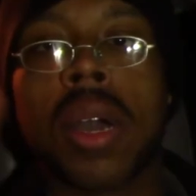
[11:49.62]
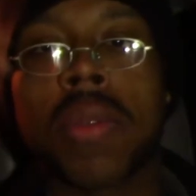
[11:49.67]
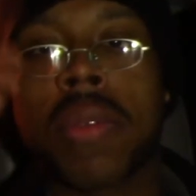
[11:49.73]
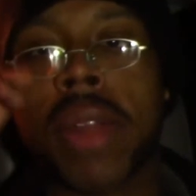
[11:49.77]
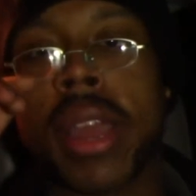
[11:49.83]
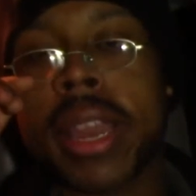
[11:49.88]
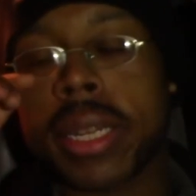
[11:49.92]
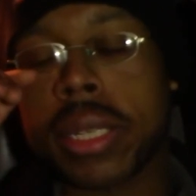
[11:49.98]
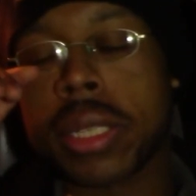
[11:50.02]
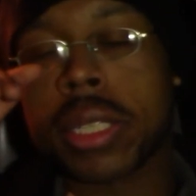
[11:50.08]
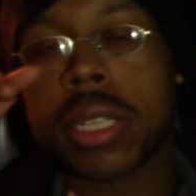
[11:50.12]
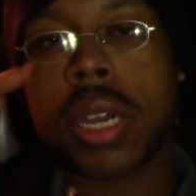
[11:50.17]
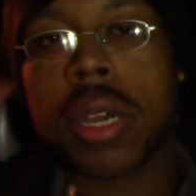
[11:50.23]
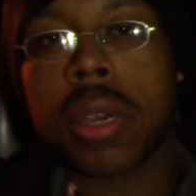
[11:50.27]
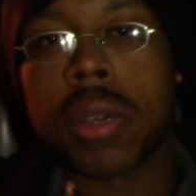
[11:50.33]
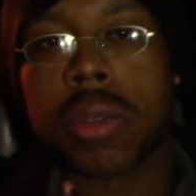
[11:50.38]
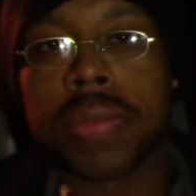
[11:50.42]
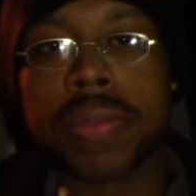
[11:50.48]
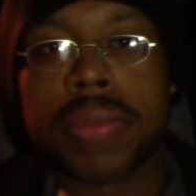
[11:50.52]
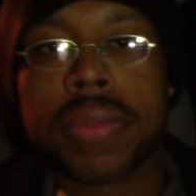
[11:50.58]
right,
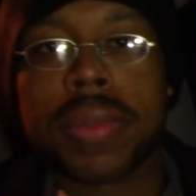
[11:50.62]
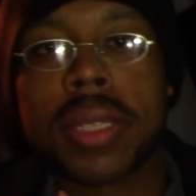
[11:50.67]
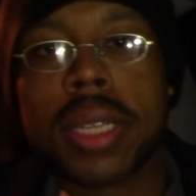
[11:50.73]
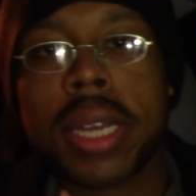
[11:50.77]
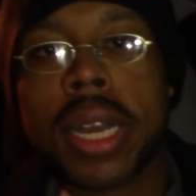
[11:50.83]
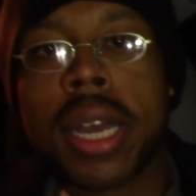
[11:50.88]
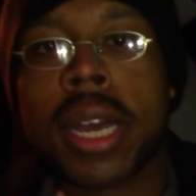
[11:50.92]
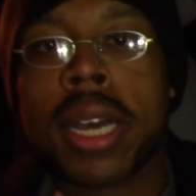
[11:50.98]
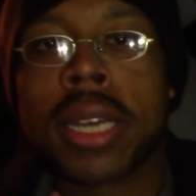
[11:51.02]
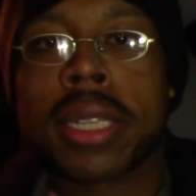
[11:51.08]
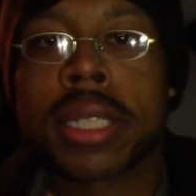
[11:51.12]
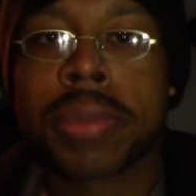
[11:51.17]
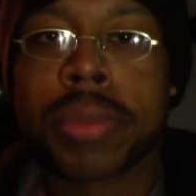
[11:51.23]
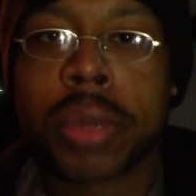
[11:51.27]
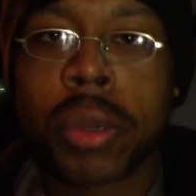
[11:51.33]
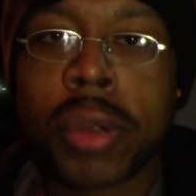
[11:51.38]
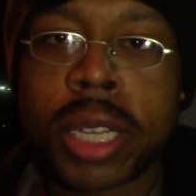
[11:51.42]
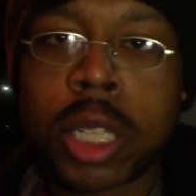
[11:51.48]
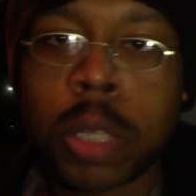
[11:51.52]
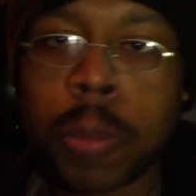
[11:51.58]
so uh, some
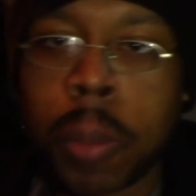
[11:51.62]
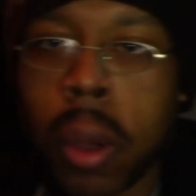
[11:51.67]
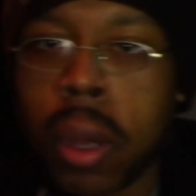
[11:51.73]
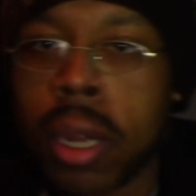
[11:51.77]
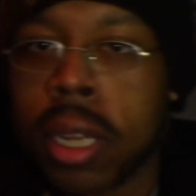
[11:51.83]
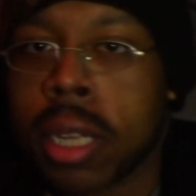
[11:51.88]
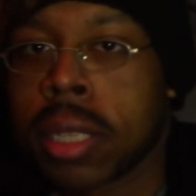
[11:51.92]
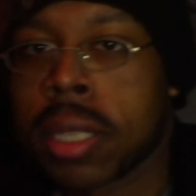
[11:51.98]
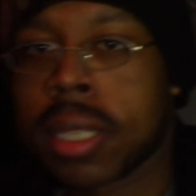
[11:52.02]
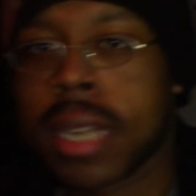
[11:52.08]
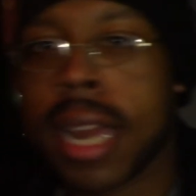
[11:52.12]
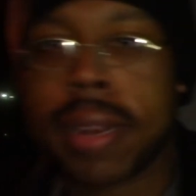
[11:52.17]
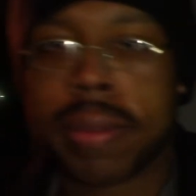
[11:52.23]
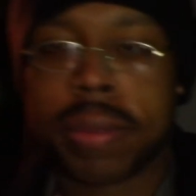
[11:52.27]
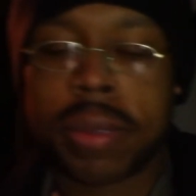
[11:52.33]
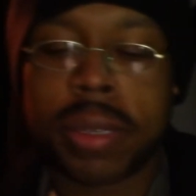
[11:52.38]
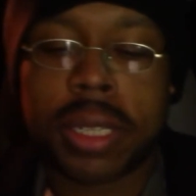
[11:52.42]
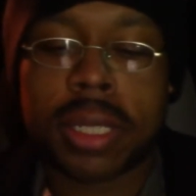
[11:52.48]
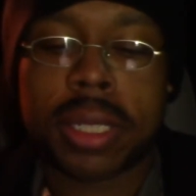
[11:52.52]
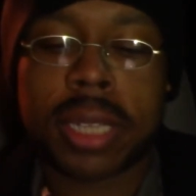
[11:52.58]
quick spoilers. Not
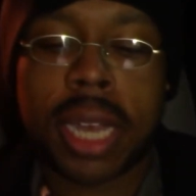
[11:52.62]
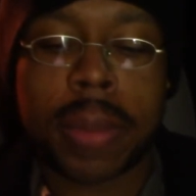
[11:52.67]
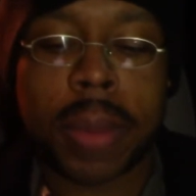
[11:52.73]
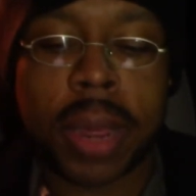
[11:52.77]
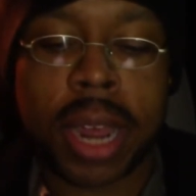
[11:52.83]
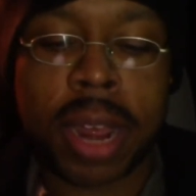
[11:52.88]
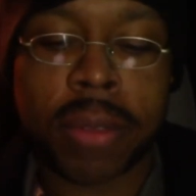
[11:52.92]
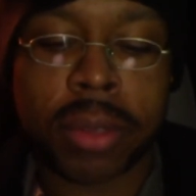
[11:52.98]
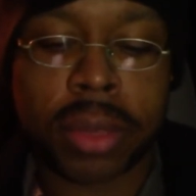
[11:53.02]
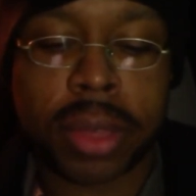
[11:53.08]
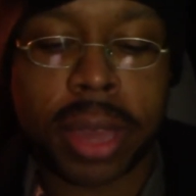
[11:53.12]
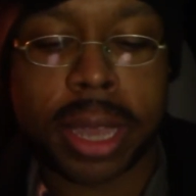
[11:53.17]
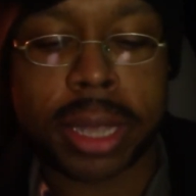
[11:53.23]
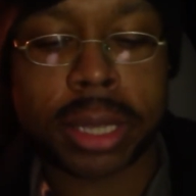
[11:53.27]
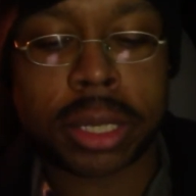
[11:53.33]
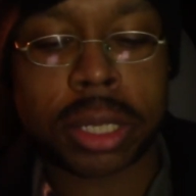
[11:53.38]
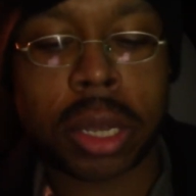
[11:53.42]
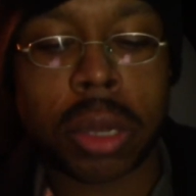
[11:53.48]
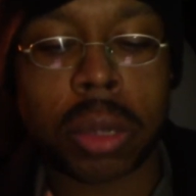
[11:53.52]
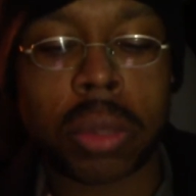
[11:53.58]
going to talk about
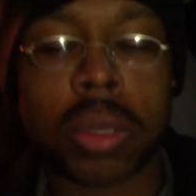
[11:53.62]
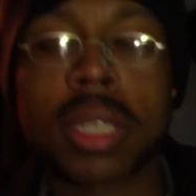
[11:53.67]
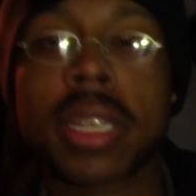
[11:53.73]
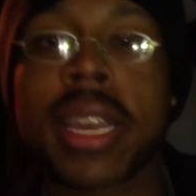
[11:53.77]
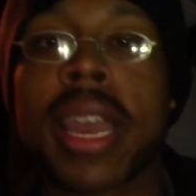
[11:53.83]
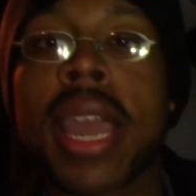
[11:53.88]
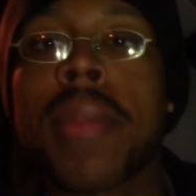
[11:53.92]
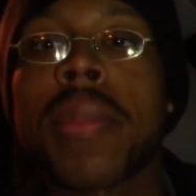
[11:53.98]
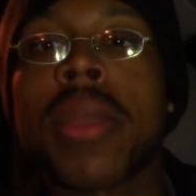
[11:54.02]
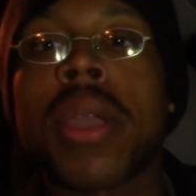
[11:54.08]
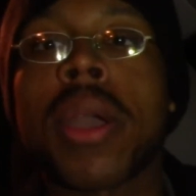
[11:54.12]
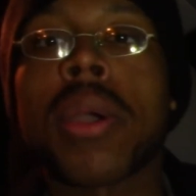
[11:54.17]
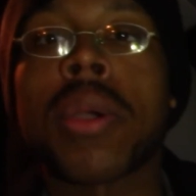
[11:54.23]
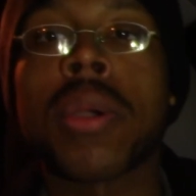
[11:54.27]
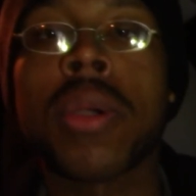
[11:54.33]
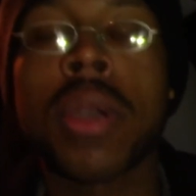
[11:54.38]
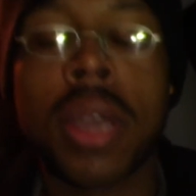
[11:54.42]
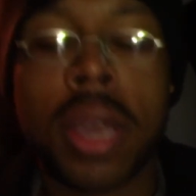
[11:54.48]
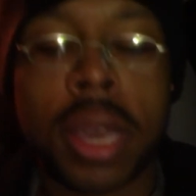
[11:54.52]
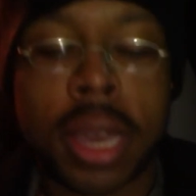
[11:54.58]
everything. So the
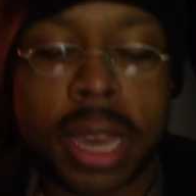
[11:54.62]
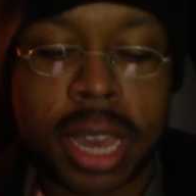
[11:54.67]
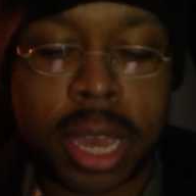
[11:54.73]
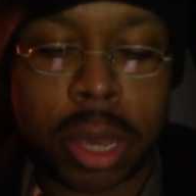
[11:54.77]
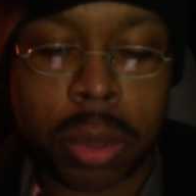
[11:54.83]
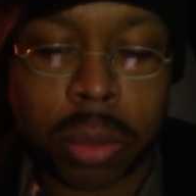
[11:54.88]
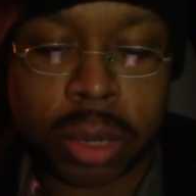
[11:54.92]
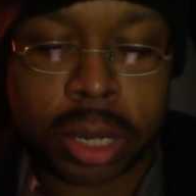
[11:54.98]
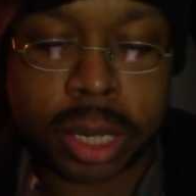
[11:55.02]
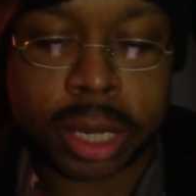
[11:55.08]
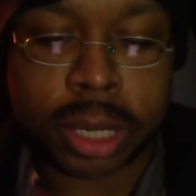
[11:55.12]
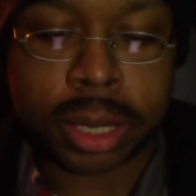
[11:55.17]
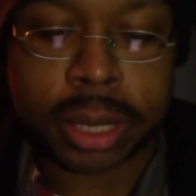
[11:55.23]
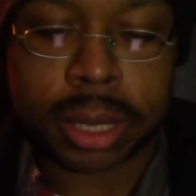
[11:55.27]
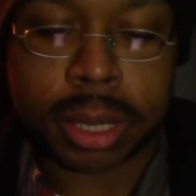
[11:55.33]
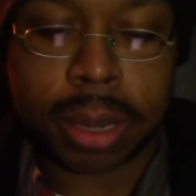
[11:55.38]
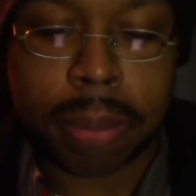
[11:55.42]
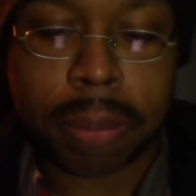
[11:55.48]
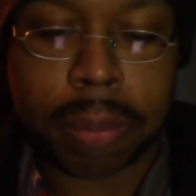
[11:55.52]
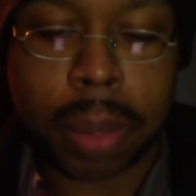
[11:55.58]
cameo, it
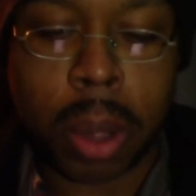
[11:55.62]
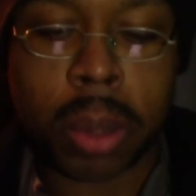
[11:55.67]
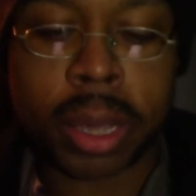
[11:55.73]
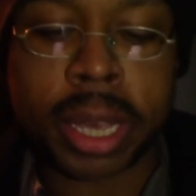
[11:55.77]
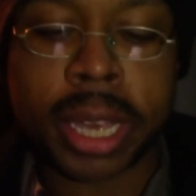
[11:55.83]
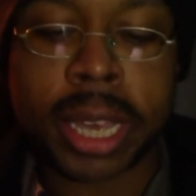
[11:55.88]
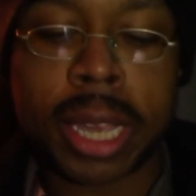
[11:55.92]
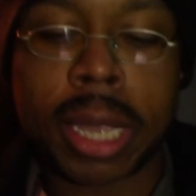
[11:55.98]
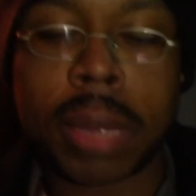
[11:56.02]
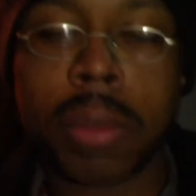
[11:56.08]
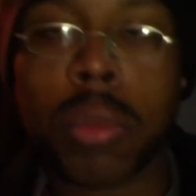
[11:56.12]
was Bokeem